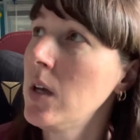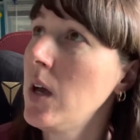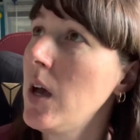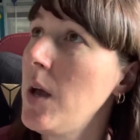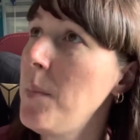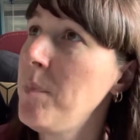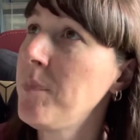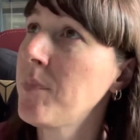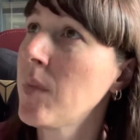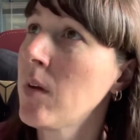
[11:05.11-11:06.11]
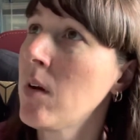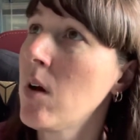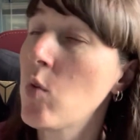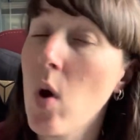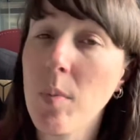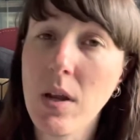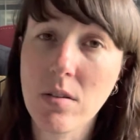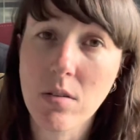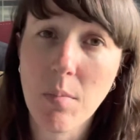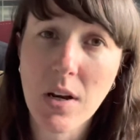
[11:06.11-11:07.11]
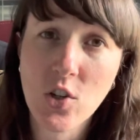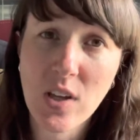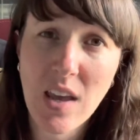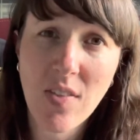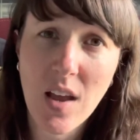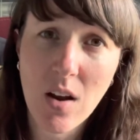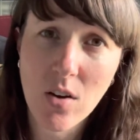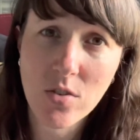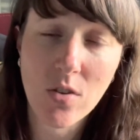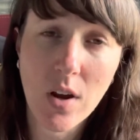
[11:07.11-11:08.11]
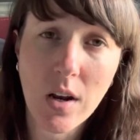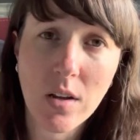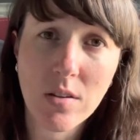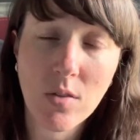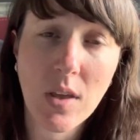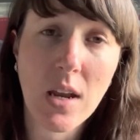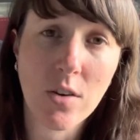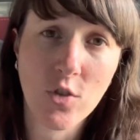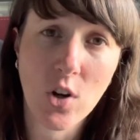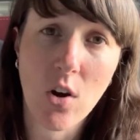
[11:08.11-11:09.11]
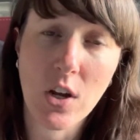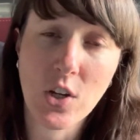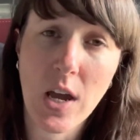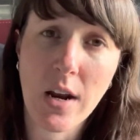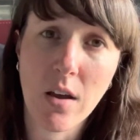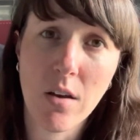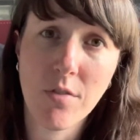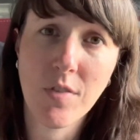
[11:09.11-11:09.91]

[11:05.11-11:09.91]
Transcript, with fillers: Um, I'm quite pleased because I managed to get in there last night and until the end of July she had a